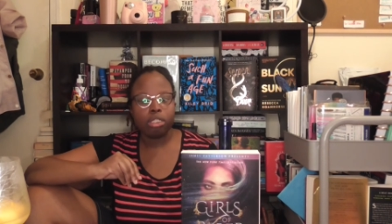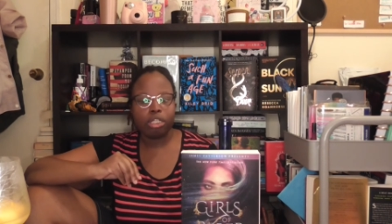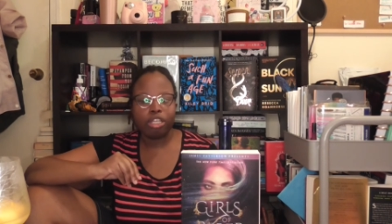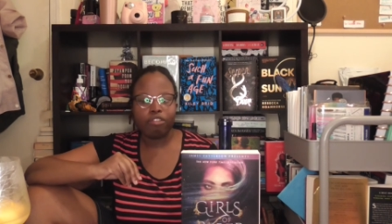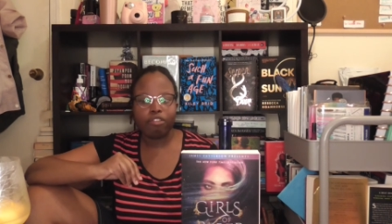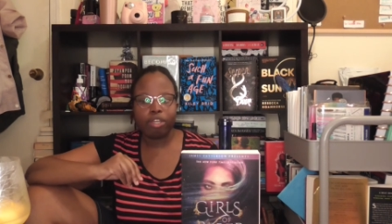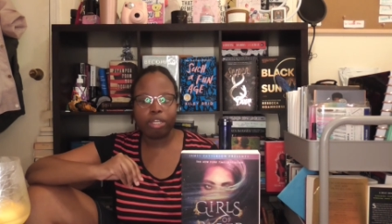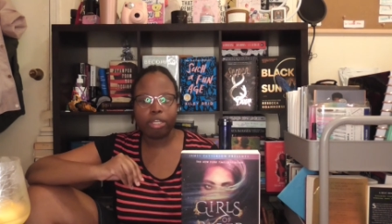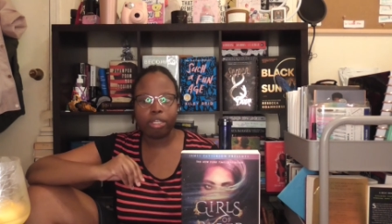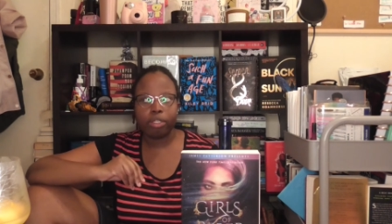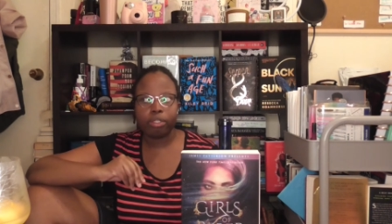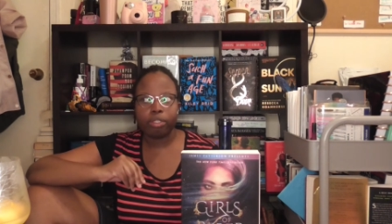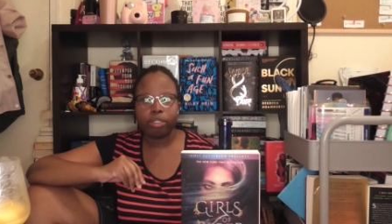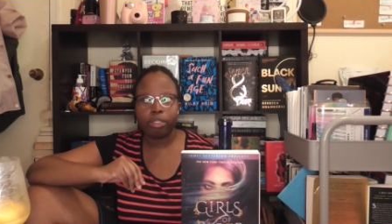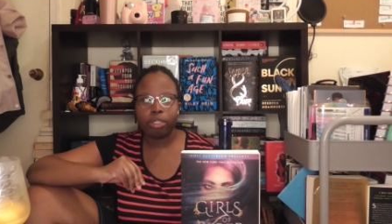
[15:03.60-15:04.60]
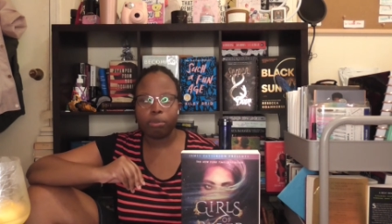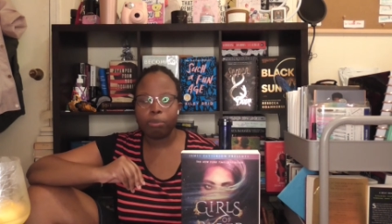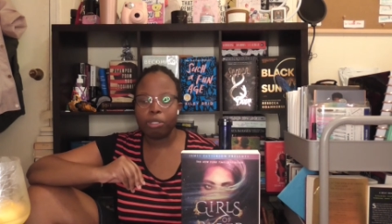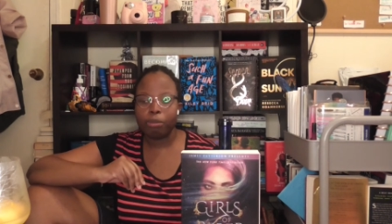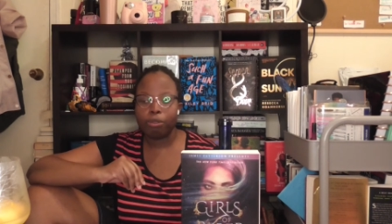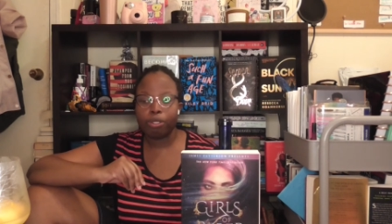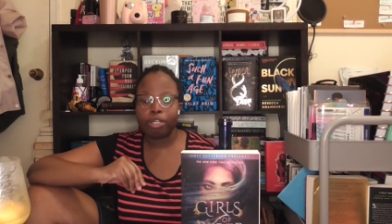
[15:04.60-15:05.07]
giving the
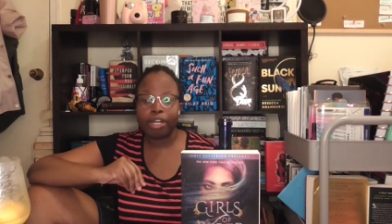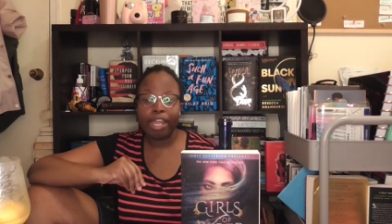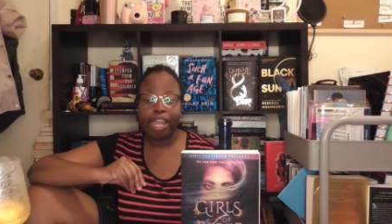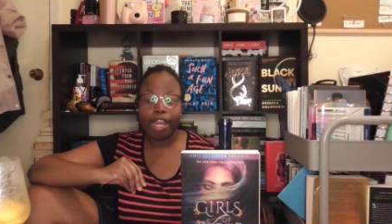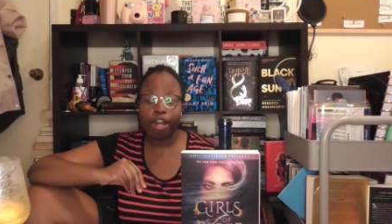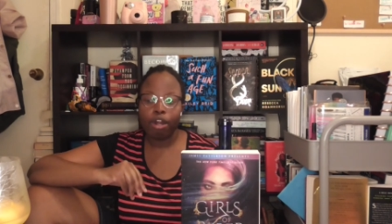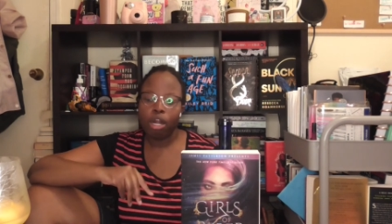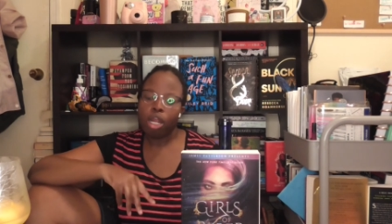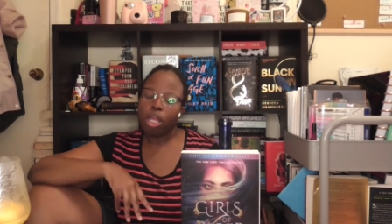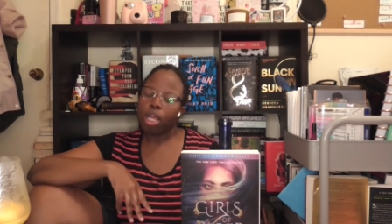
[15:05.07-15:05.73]
people in the air.